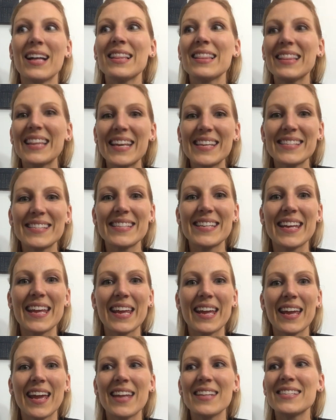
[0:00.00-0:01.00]

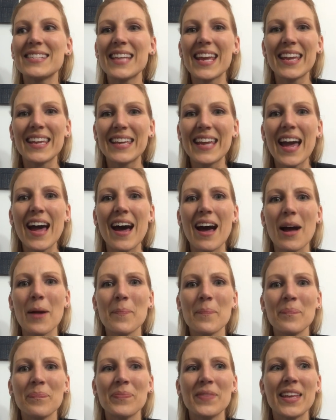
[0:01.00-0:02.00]
listening and saying, Yeah,
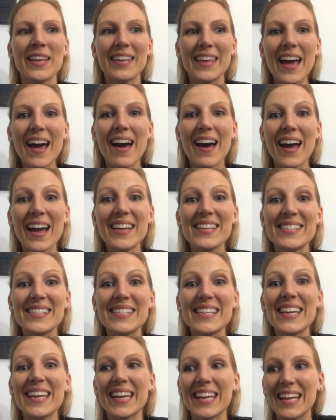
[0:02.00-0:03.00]
yeah, I
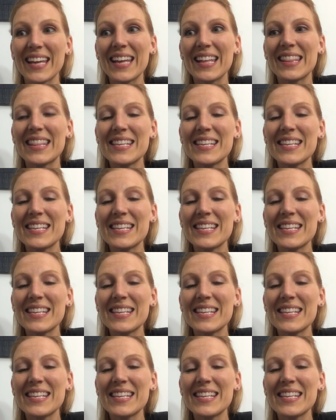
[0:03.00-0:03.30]
see.